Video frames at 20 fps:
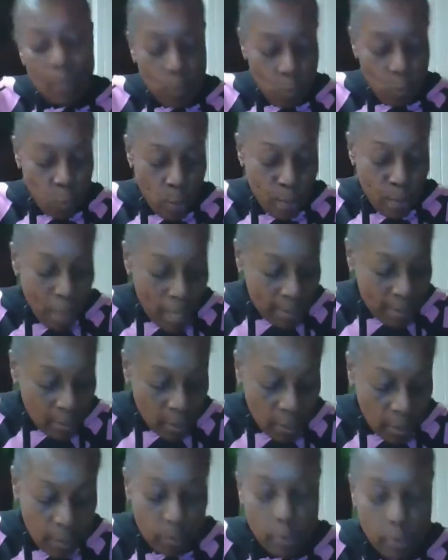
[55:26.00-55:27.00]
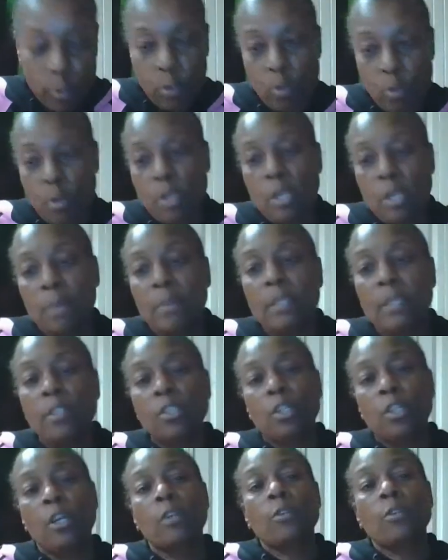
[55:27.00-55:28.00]
when my son was growing up, he
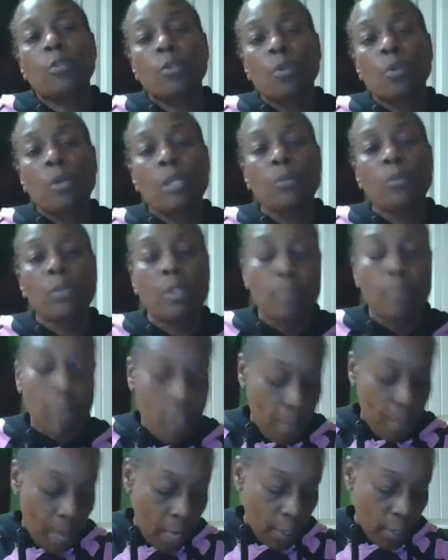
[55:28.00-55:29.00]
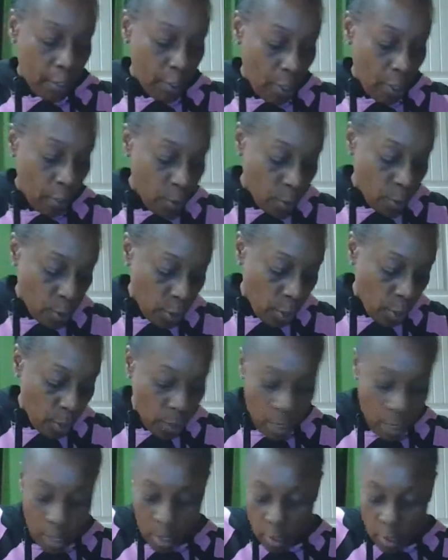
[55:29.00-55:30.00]
shared a story with me about a young
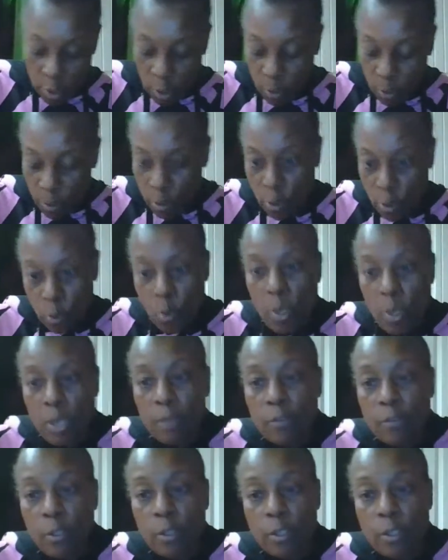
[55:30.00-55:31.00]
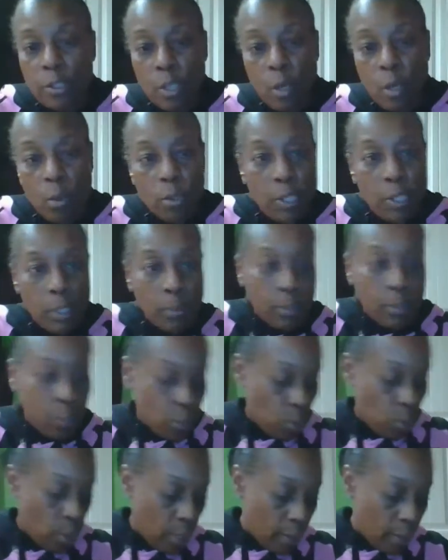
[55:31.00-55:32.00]
girl. She was 12 years old. He was
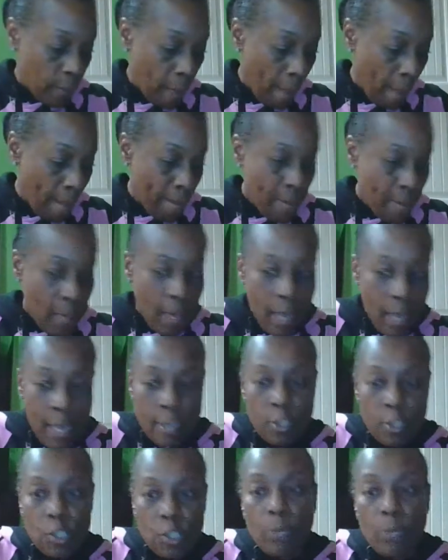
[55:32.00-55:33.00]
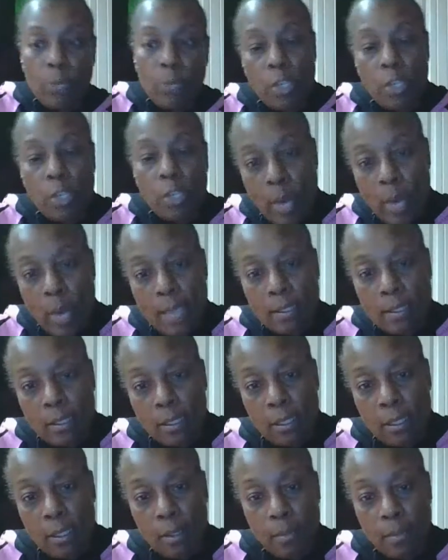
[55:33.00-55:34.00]
12. And she was
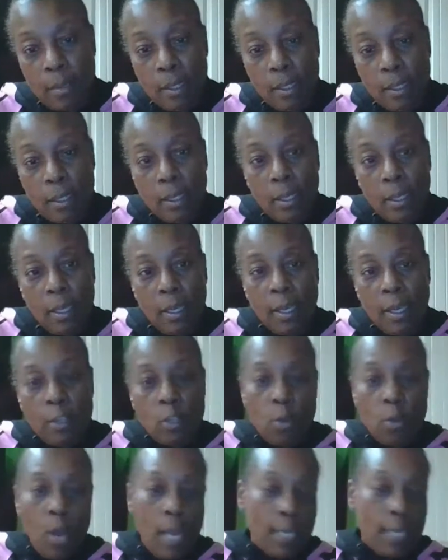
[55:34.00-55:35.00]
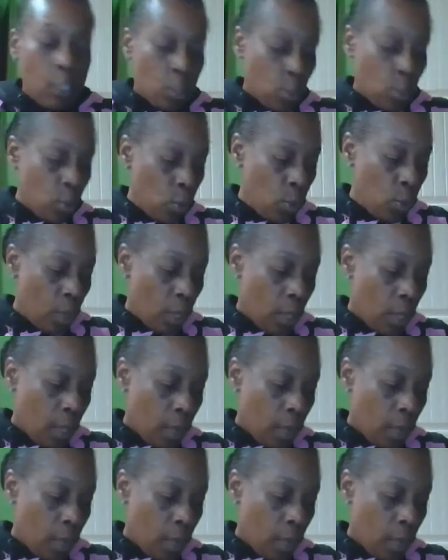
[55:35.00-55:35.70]
harassing him and trying to,